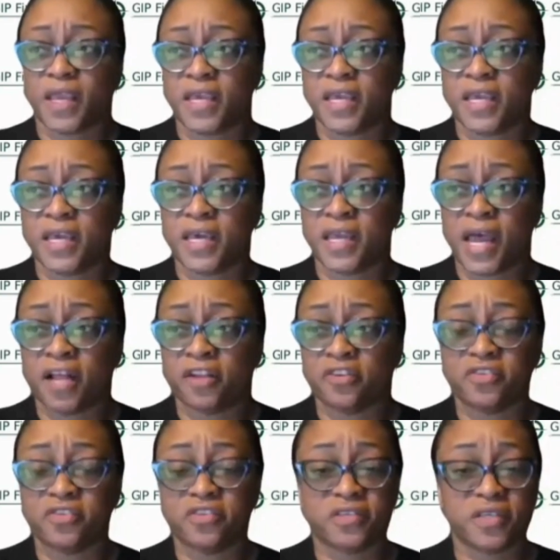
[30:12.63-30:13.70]
And I
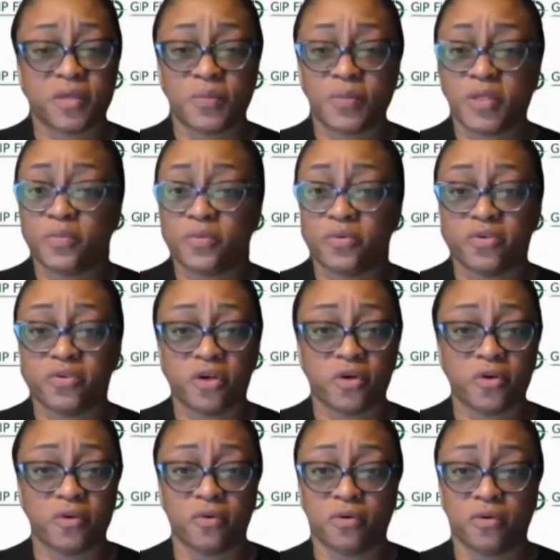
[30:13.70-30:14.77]
just tell people, you
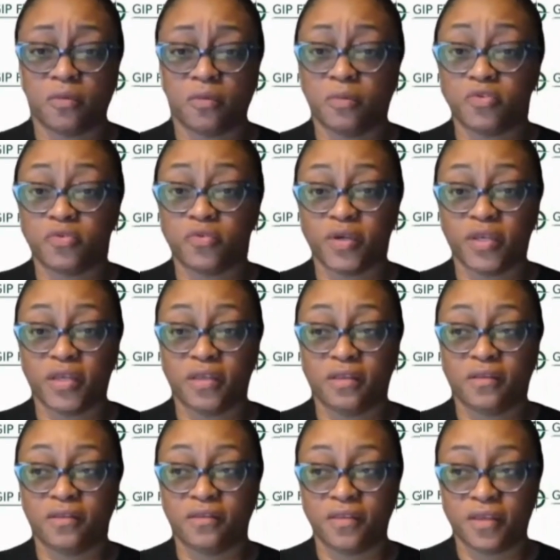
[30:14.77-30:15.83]
know,
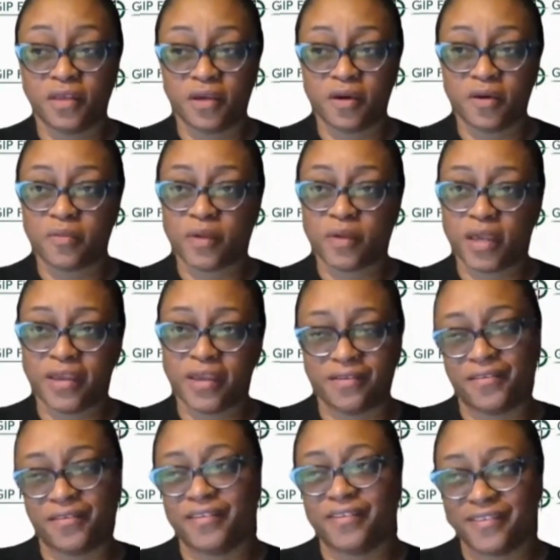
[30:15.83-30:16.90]
between them
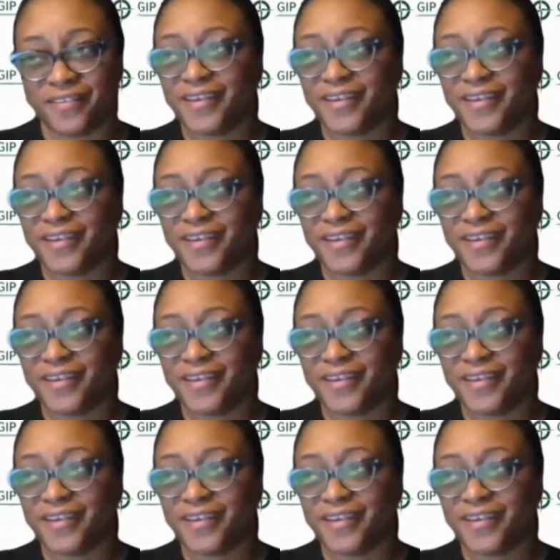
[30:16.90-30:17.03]
and